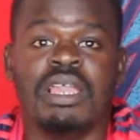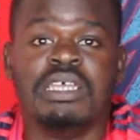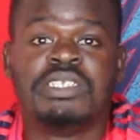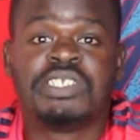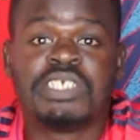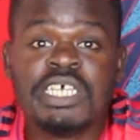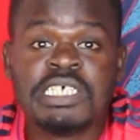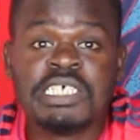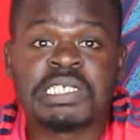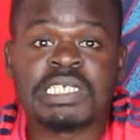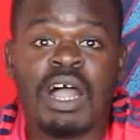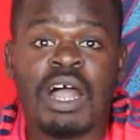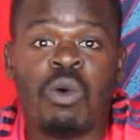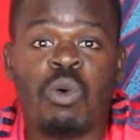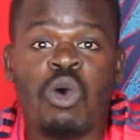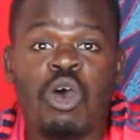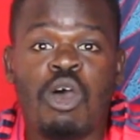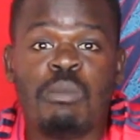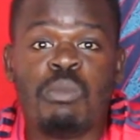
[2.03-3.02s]
It is a
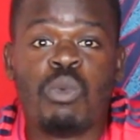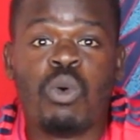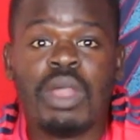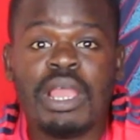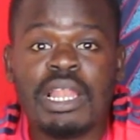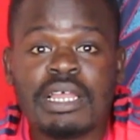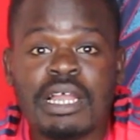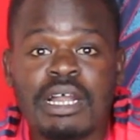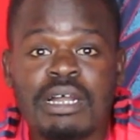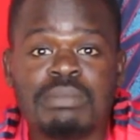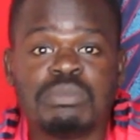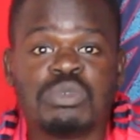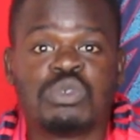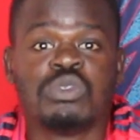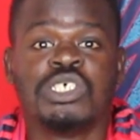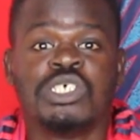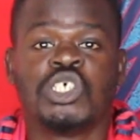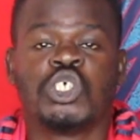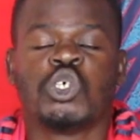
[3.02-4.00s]
warm welcome
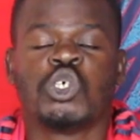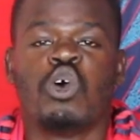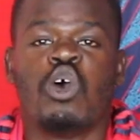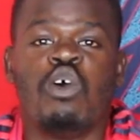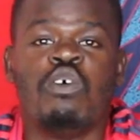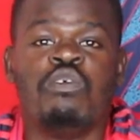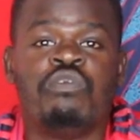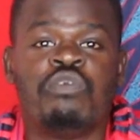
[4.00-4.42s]
to the show,